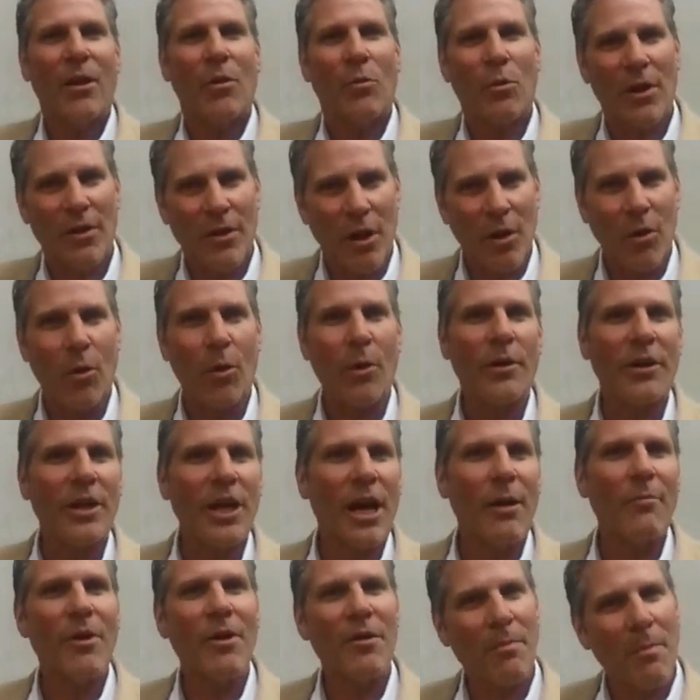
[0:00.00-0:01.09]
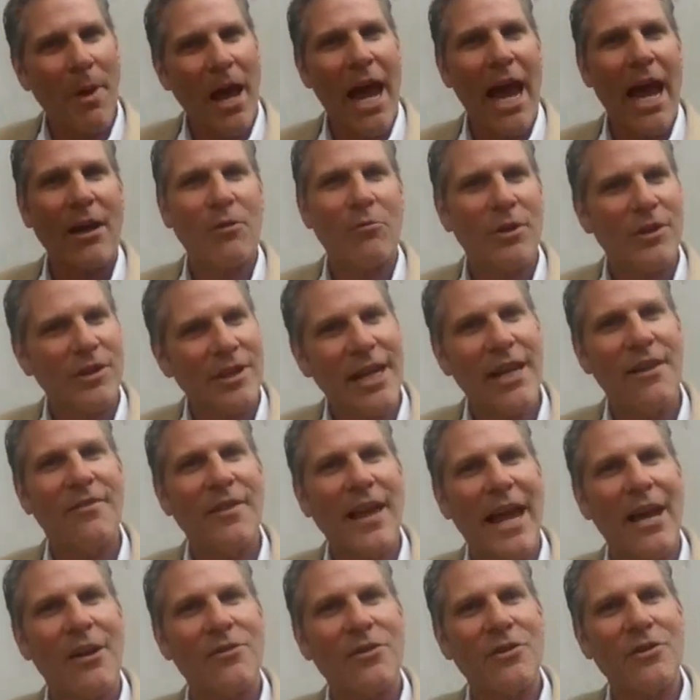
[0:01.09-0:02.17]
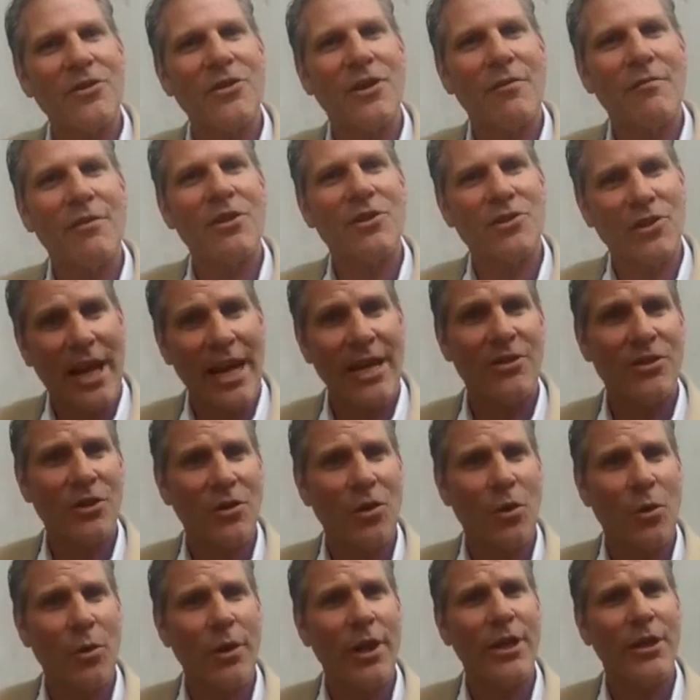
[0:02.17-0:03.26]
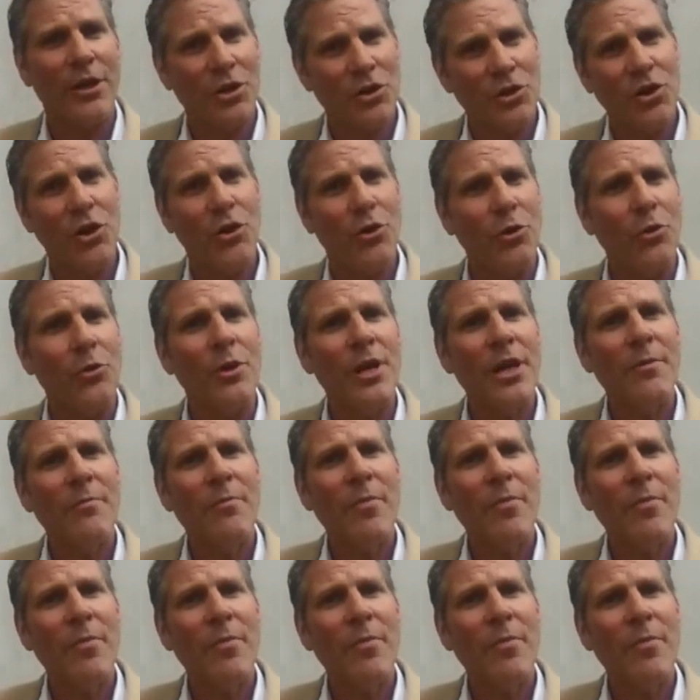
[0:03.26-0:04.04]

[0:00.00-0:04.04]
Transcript: when the Lord cometh back with 10,000s of his saints, according to Jude,